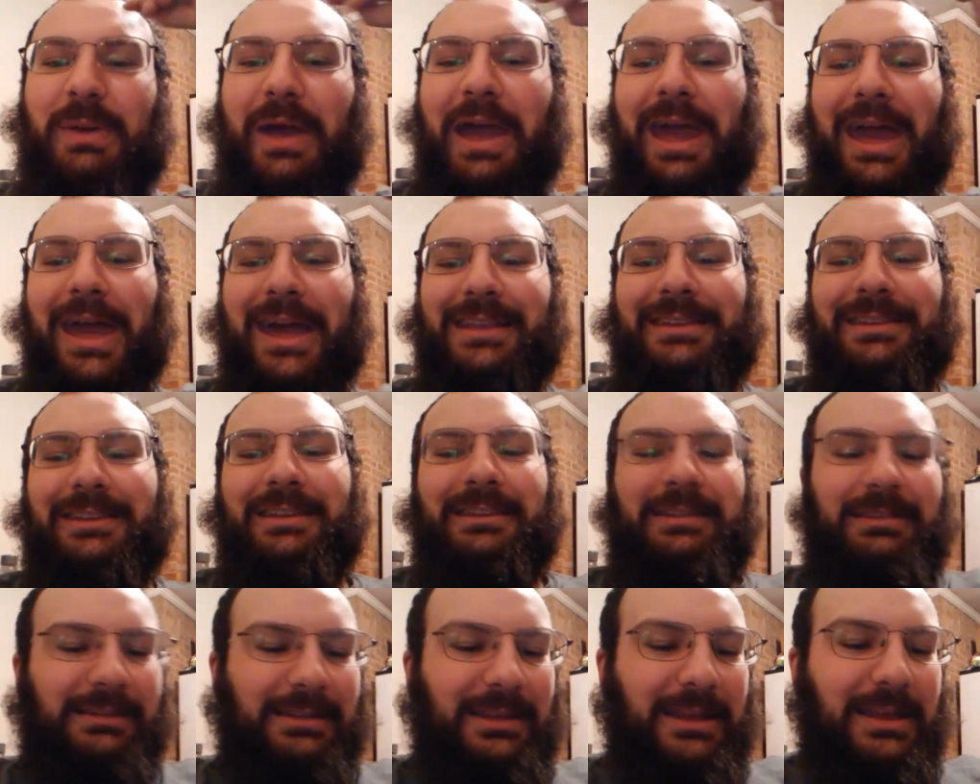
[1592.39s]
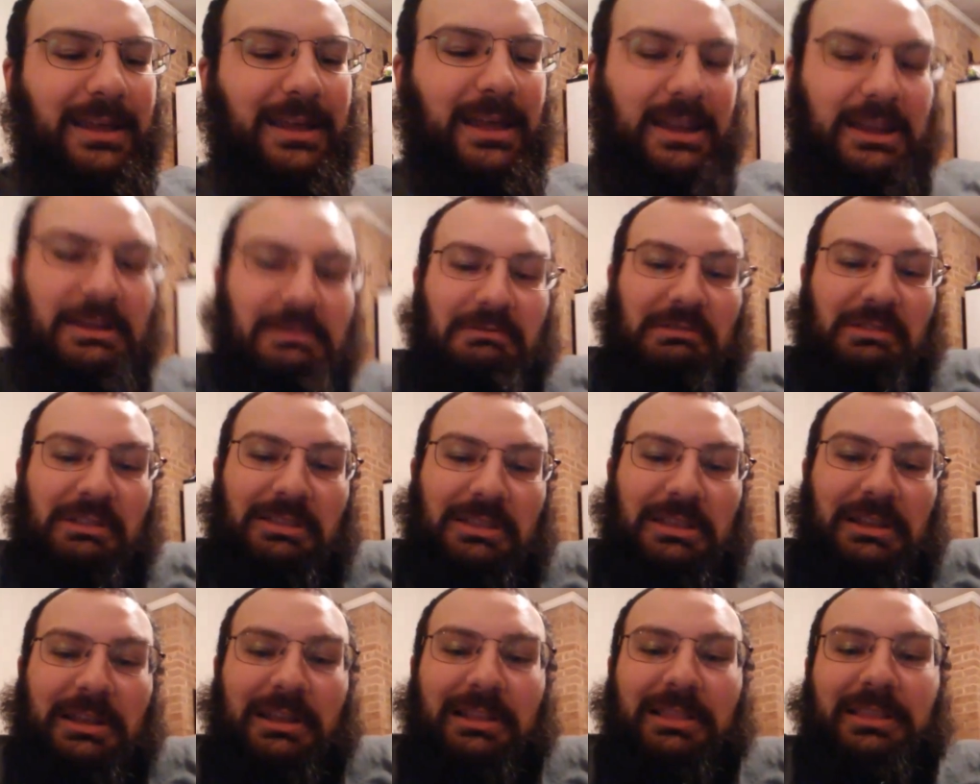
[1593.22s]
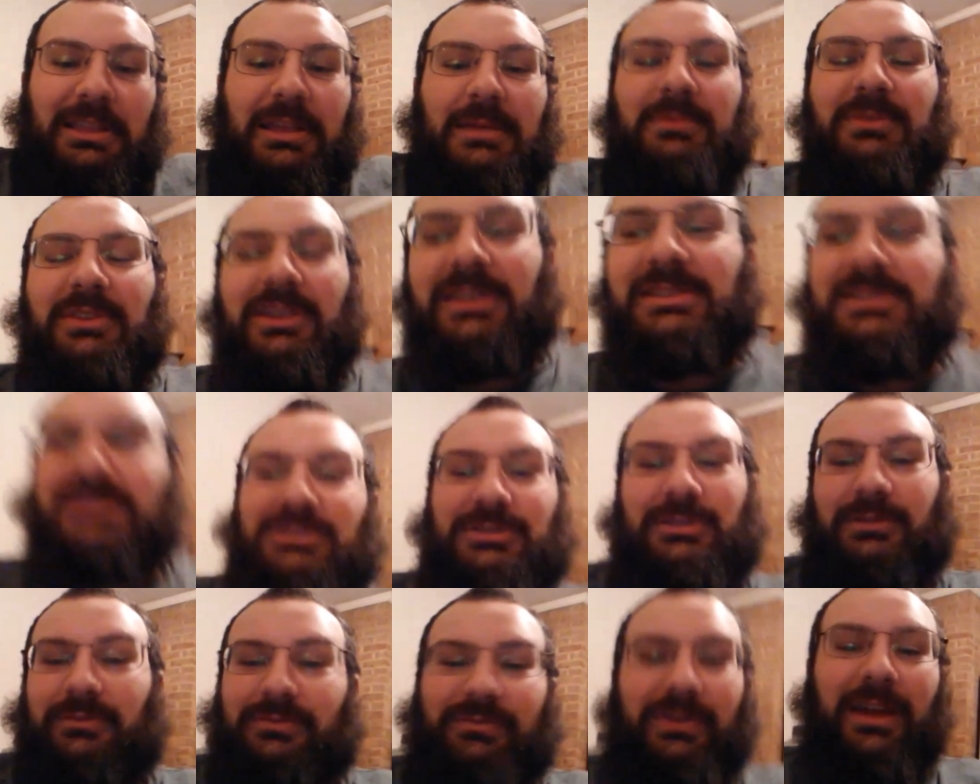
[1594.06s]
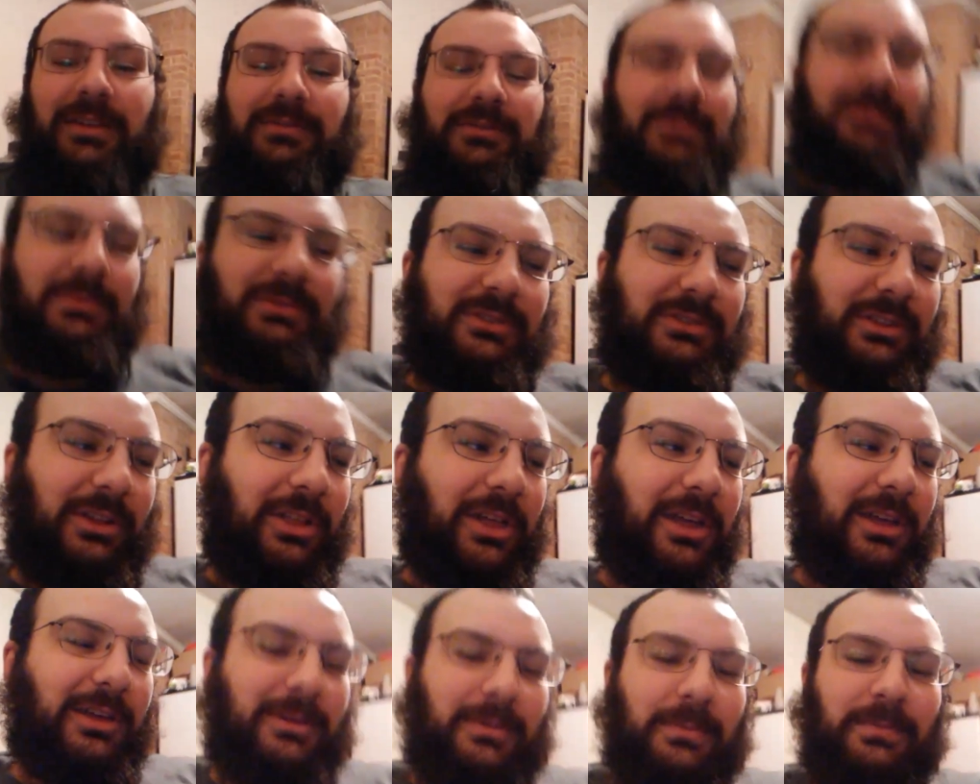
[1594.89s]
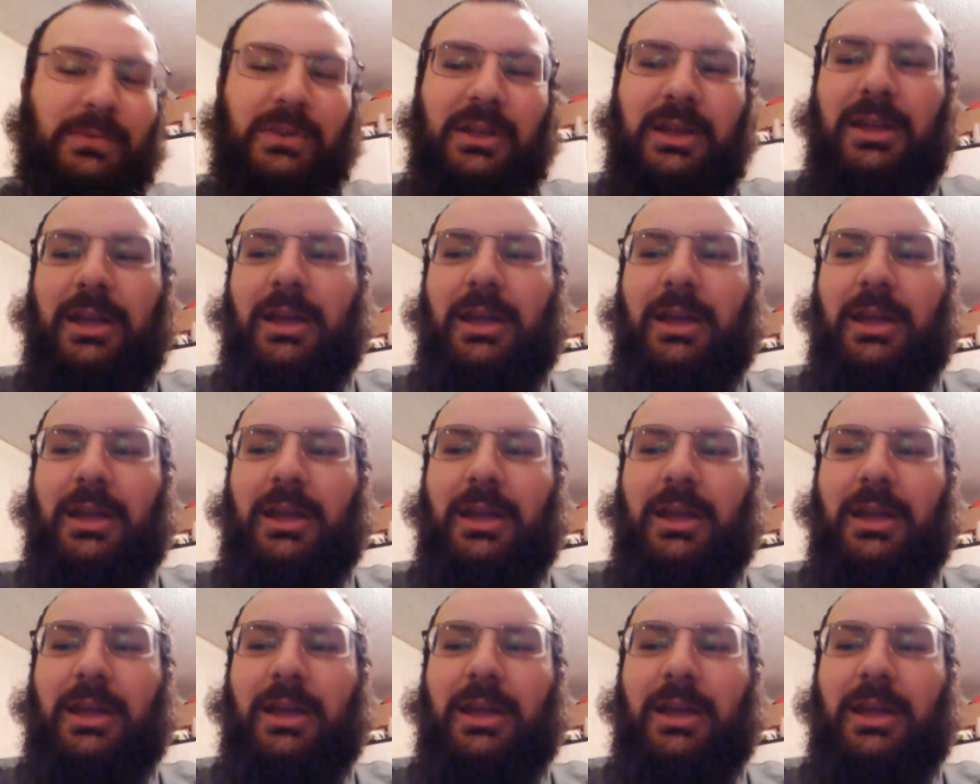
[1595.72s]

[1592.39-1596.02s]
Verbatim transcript: bad. I didn't really think I themed it. I just took fiefdoms because I like them.